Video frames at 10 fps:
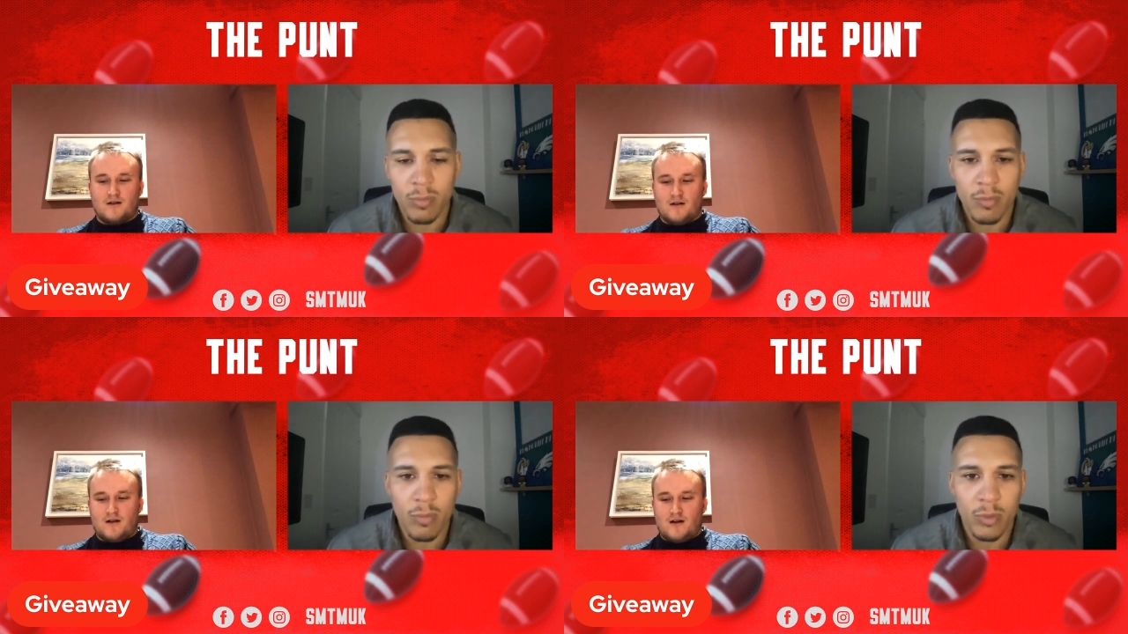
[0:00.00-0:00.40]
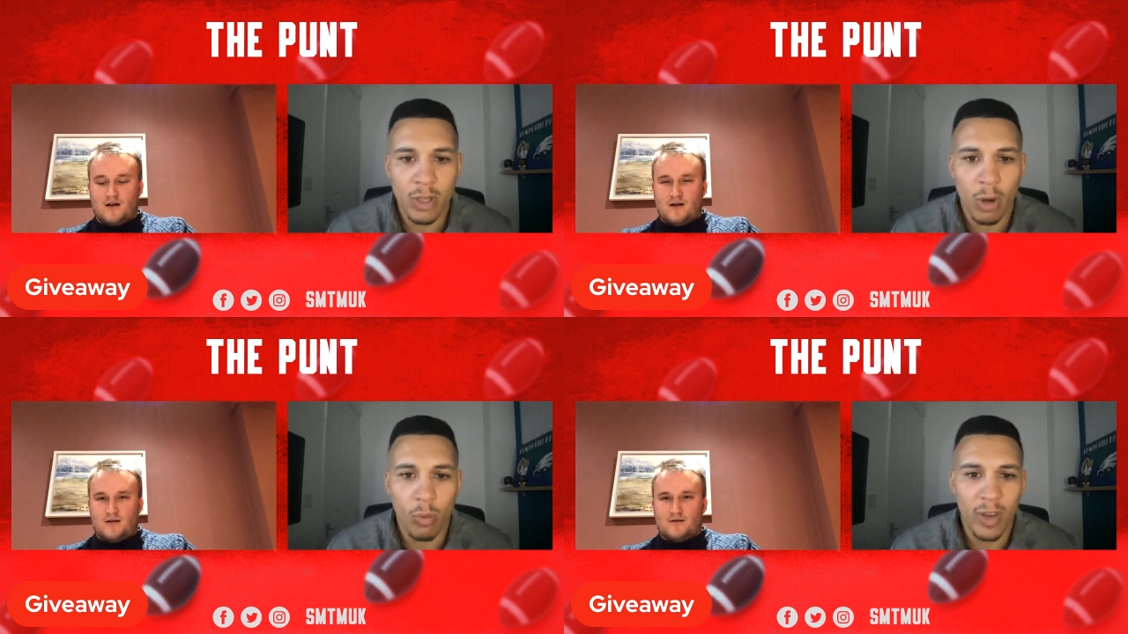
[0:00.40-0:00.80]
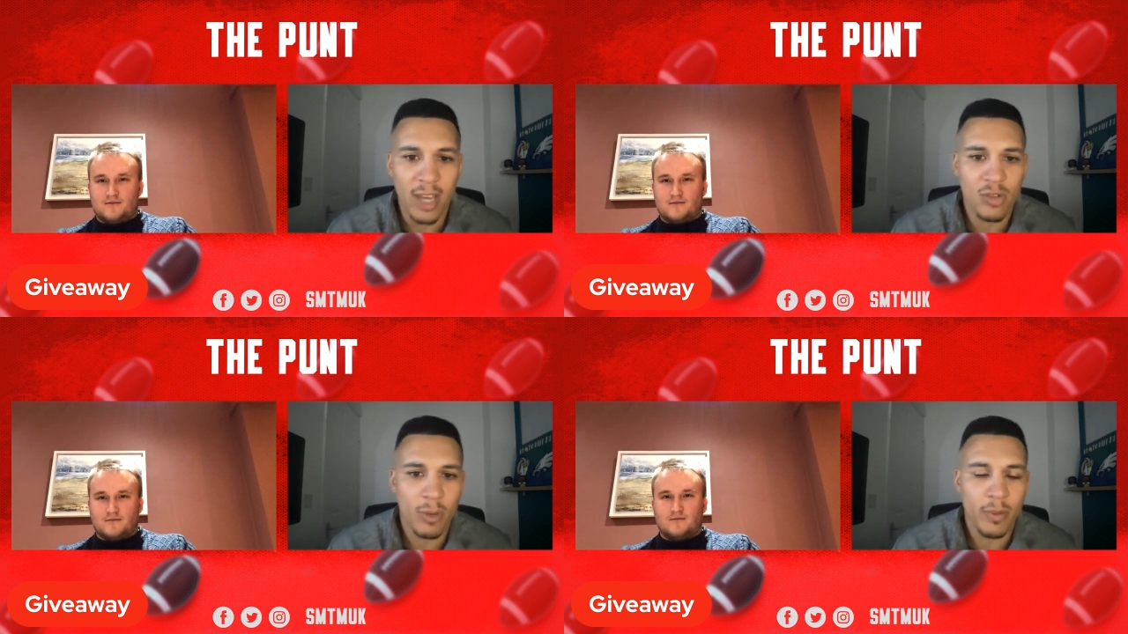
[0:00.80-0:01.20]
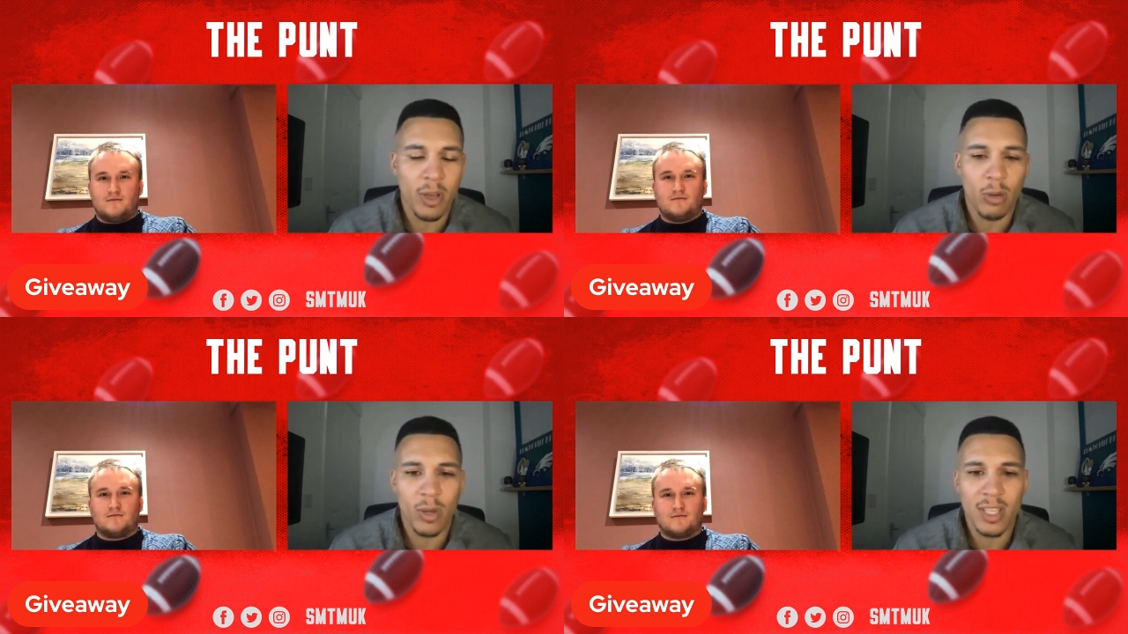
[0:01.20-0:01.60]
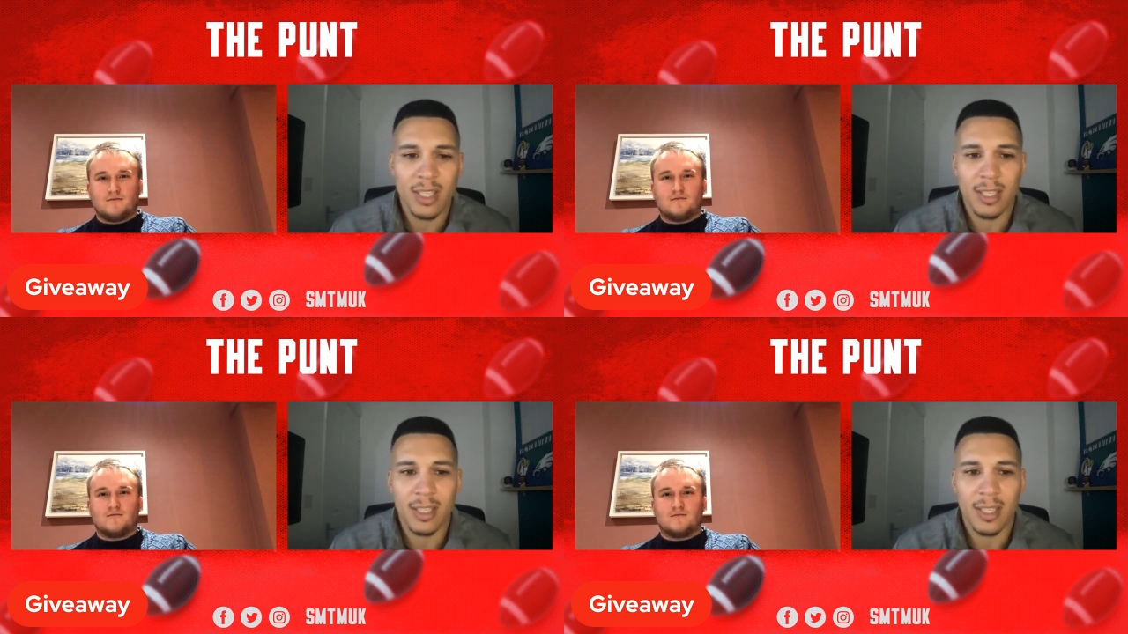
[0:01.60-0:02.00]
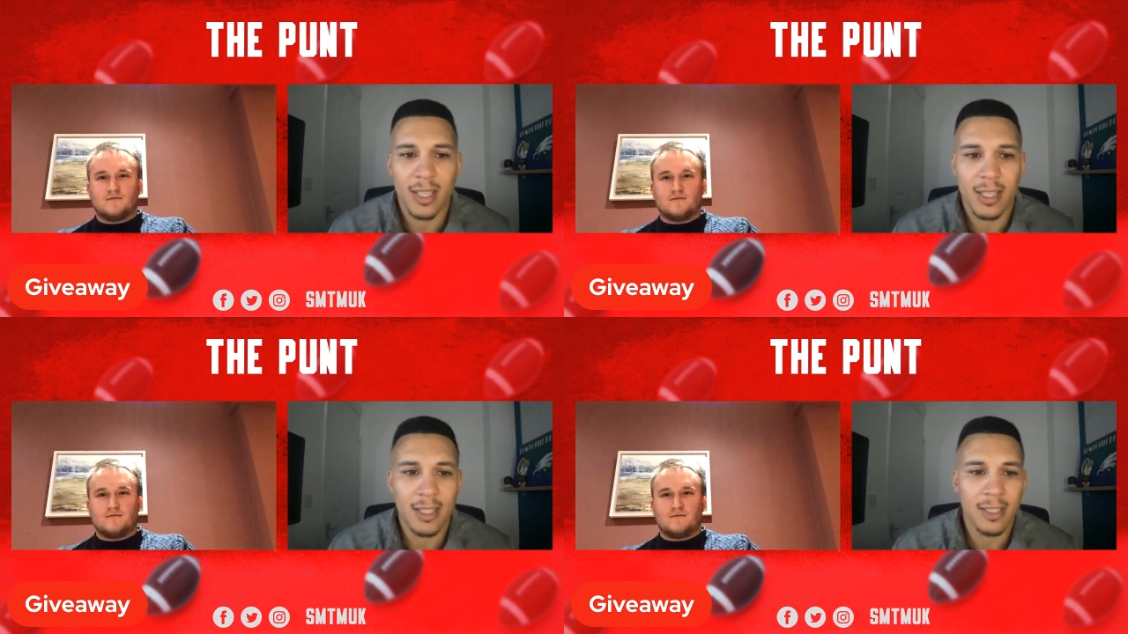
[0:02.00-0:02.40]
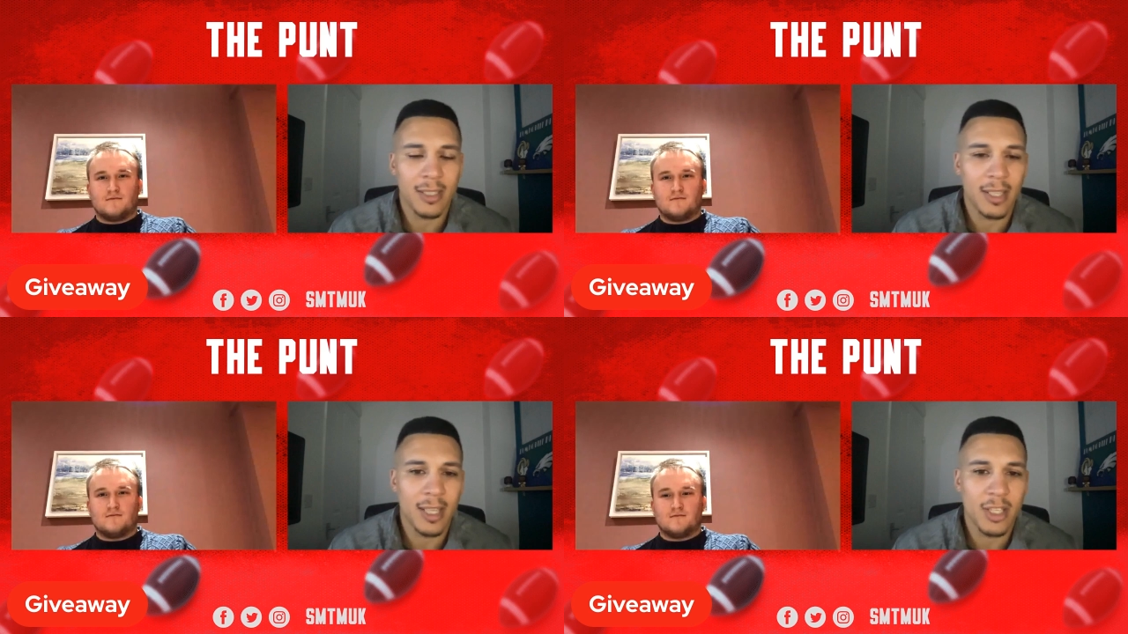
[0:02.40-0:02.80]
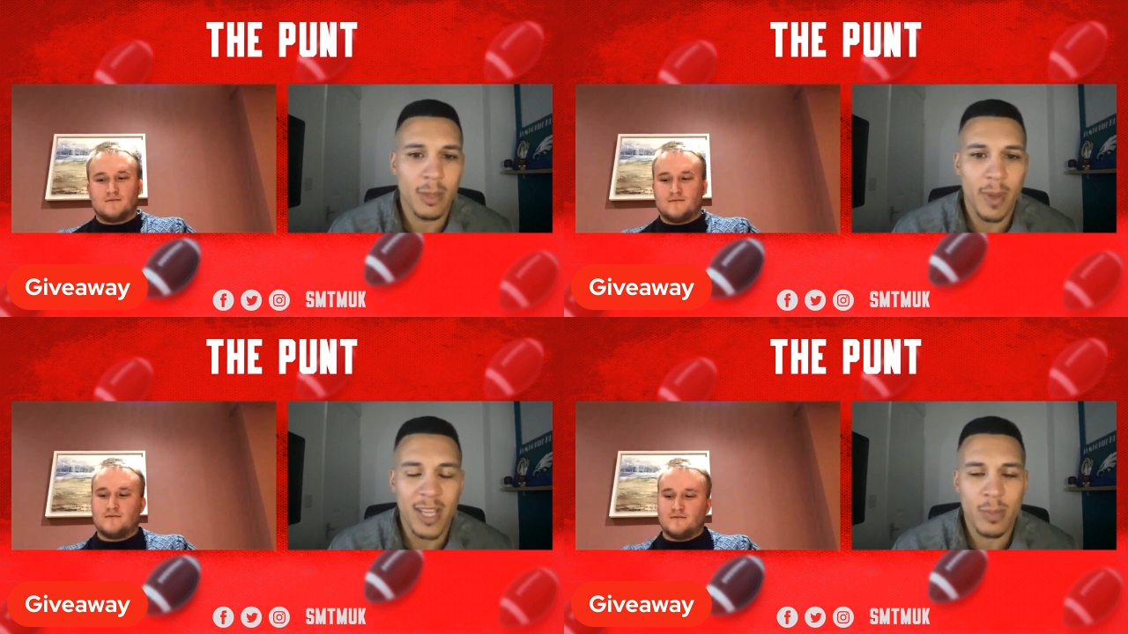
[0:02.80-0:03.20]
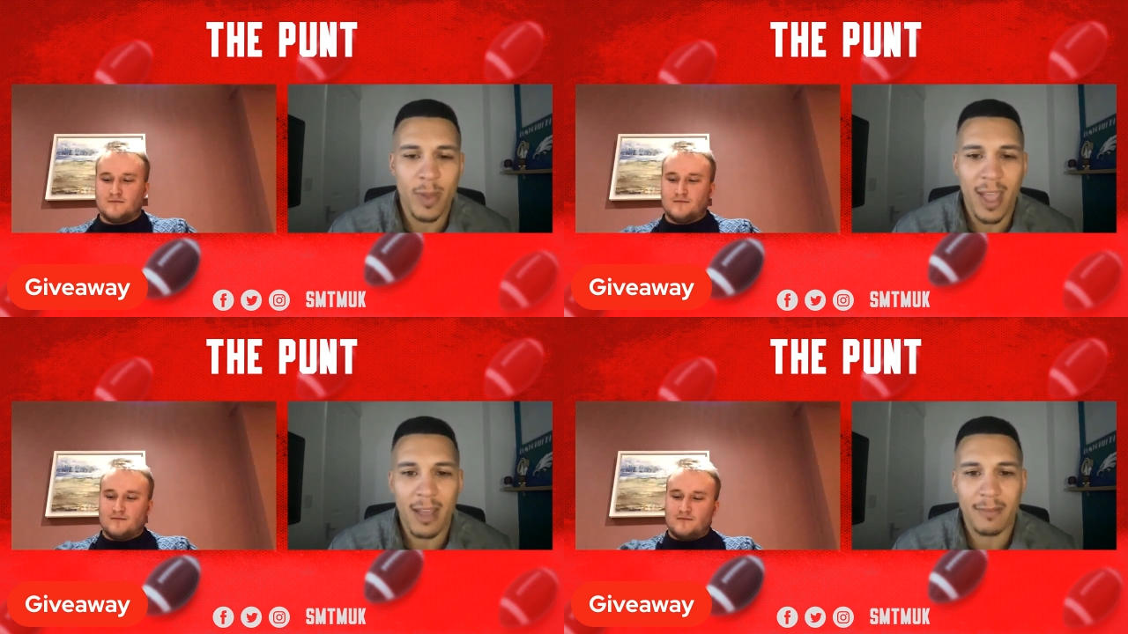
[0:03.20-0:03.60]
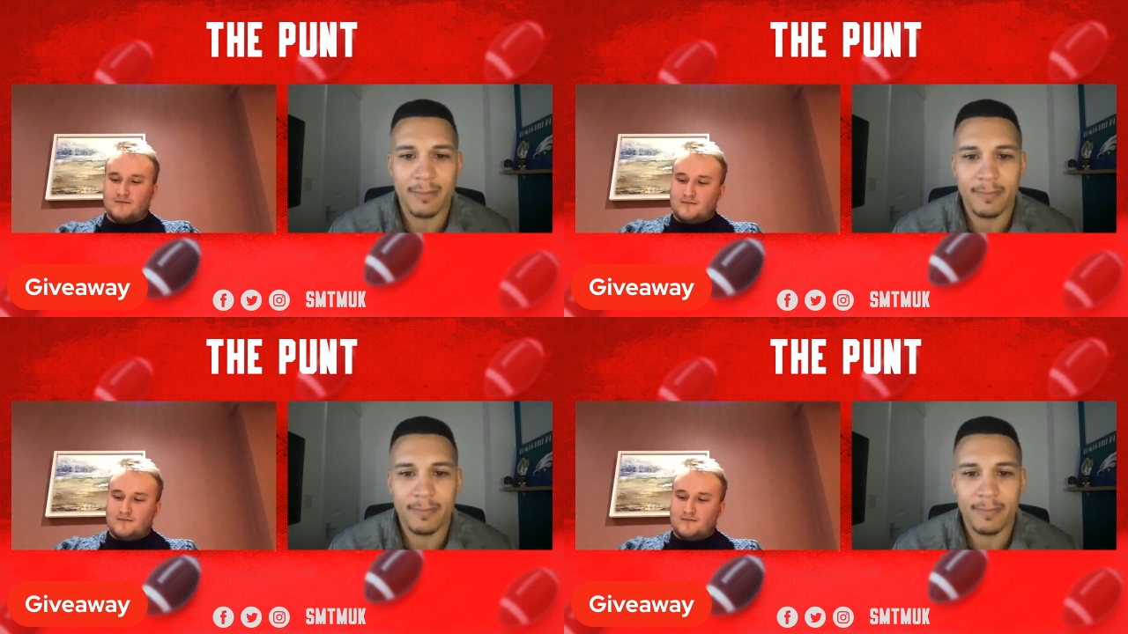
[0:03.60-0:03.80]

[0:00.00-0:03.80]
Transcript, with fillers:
Speaker 1: got one entry per week. It's your best bet.